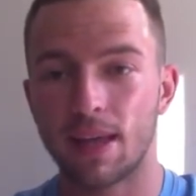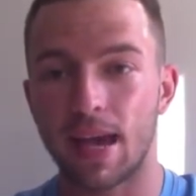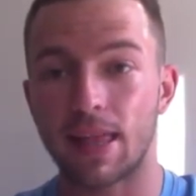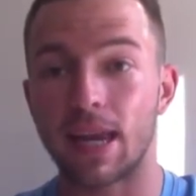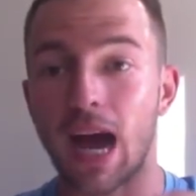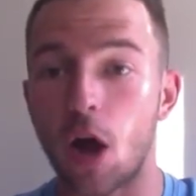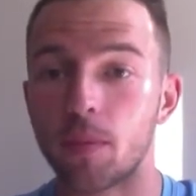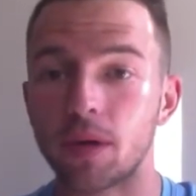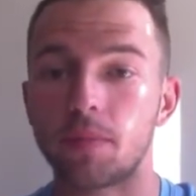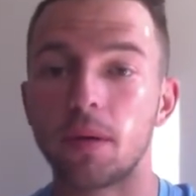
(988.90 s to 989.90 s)
And then how
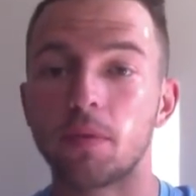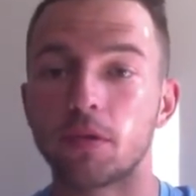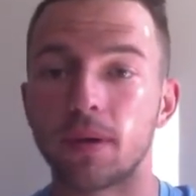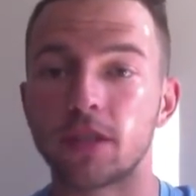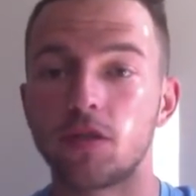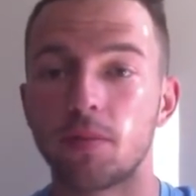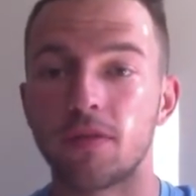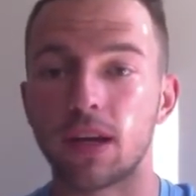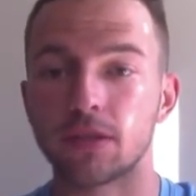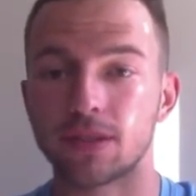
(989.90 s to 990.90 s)
many people do my
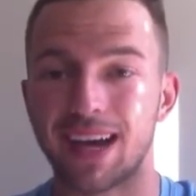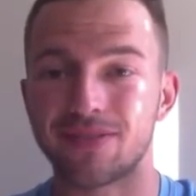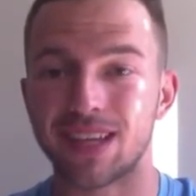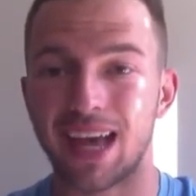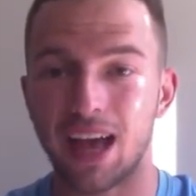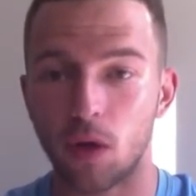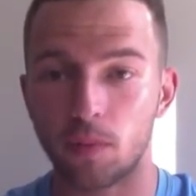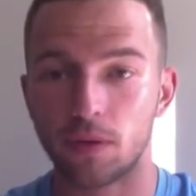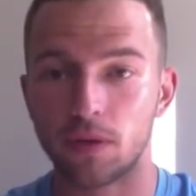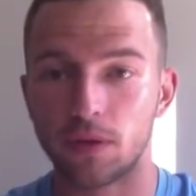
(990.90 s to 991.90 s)
supervisors have to
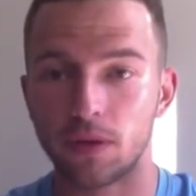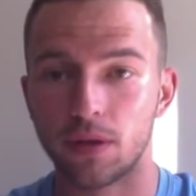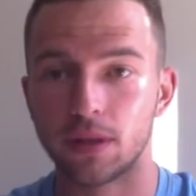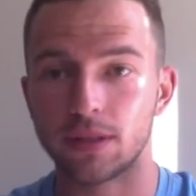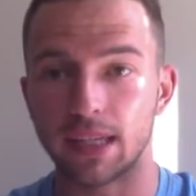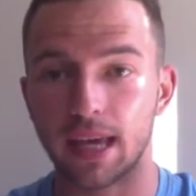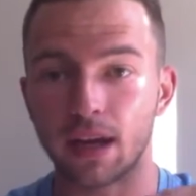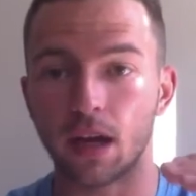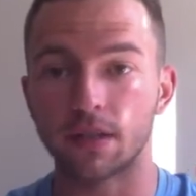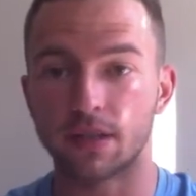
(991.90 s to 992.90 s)
help to
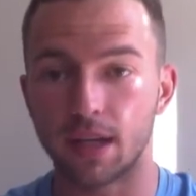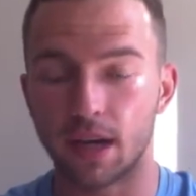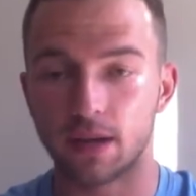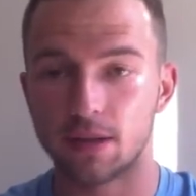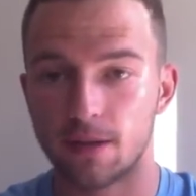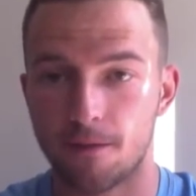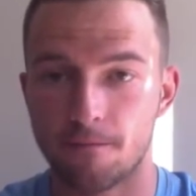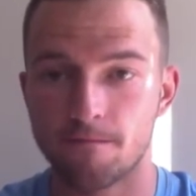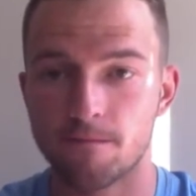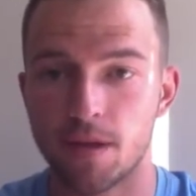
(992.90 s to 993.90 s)
get us there?
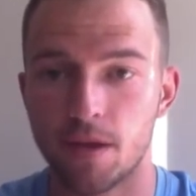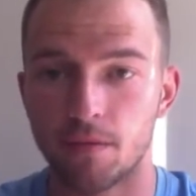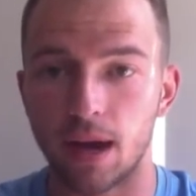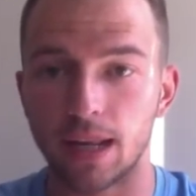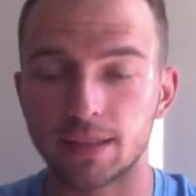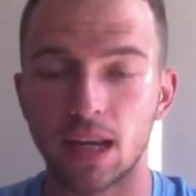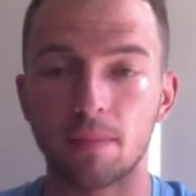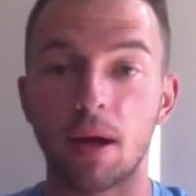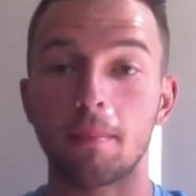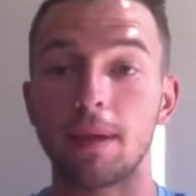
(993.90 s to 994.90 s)
Right? It's not
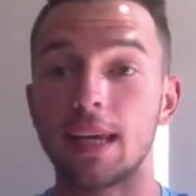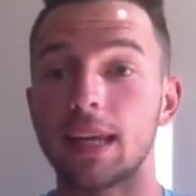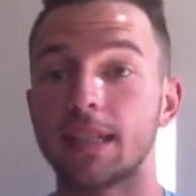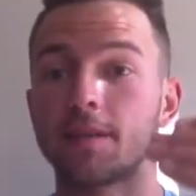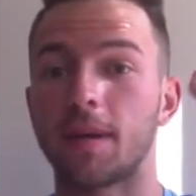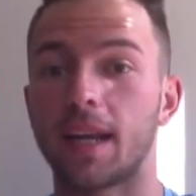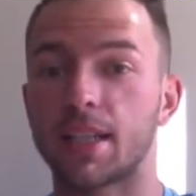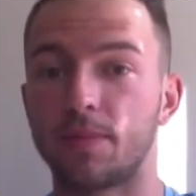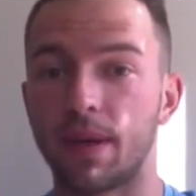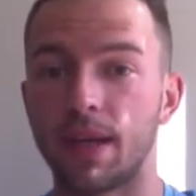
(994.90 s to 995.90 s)
about me getting to my
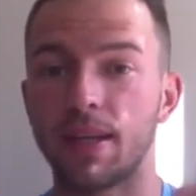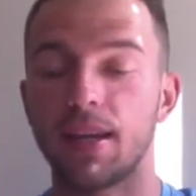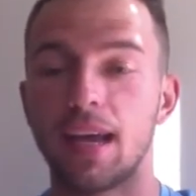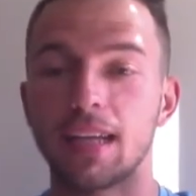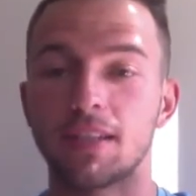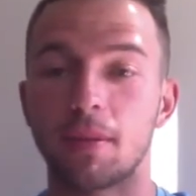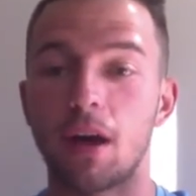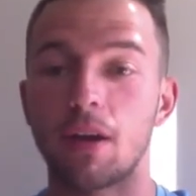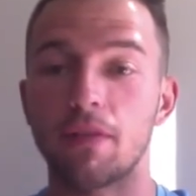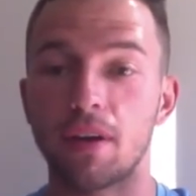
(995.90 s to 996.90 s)
next pin. It's
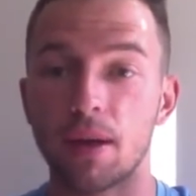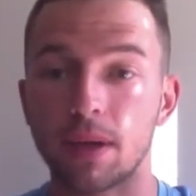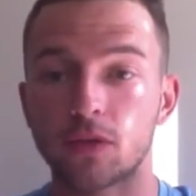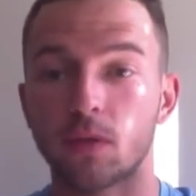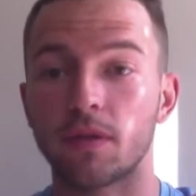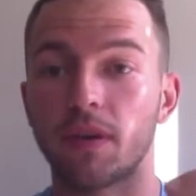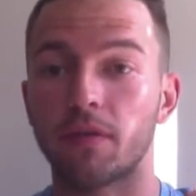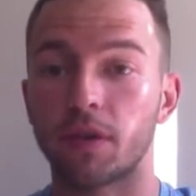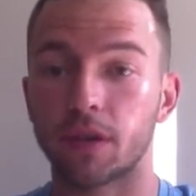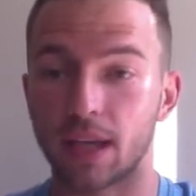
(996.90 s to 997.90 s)
about if I'm at
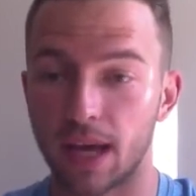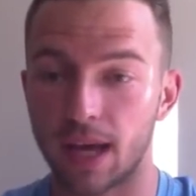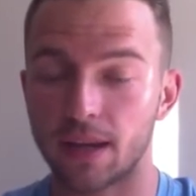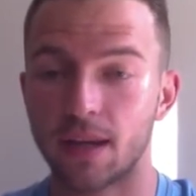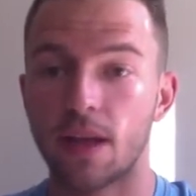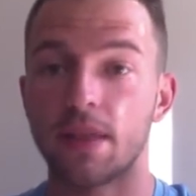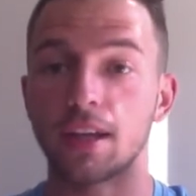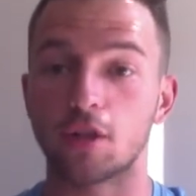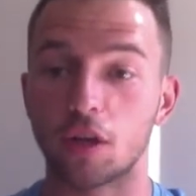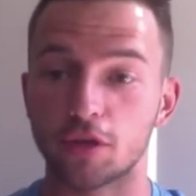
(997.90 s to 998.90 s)
2,500 get,
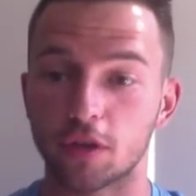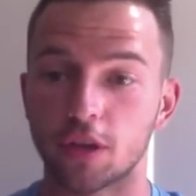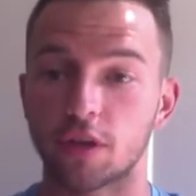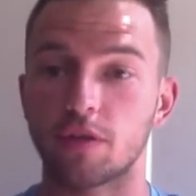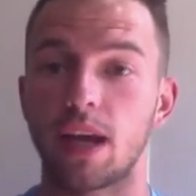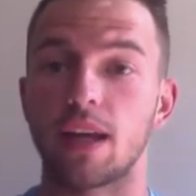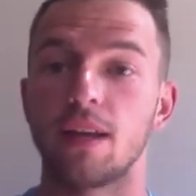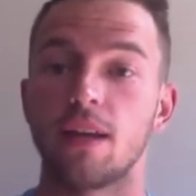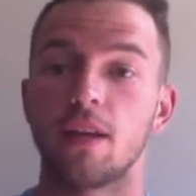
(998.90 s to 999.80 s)
that's also going to create,